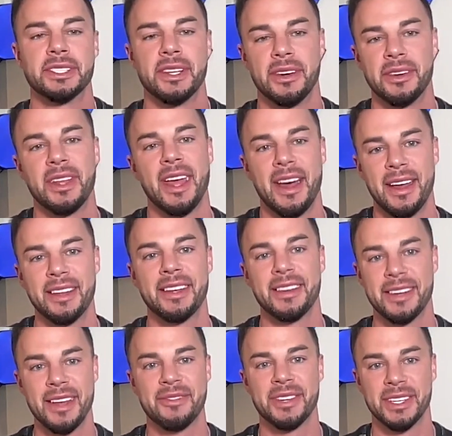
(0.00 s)
So yeah, I can
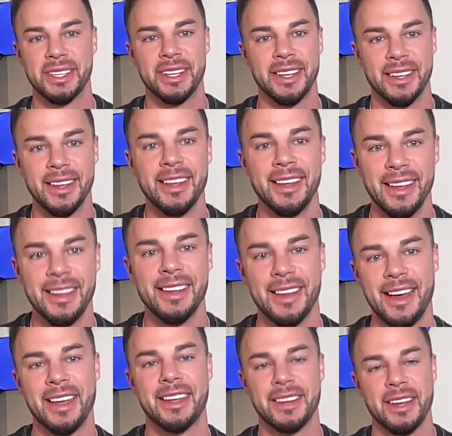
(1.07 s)
definitely
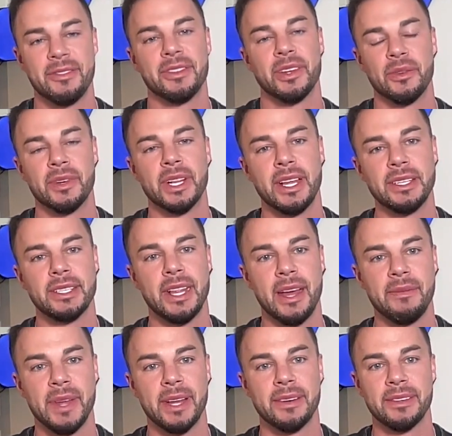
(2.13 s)
relate to
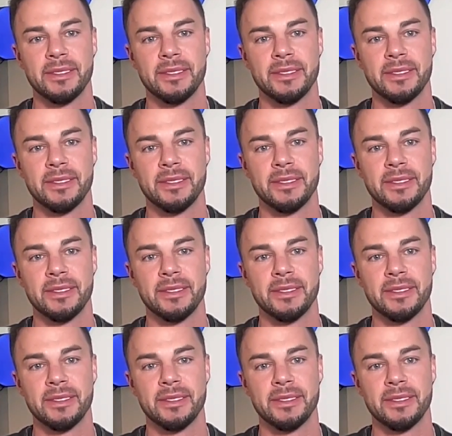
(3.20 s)
that, man.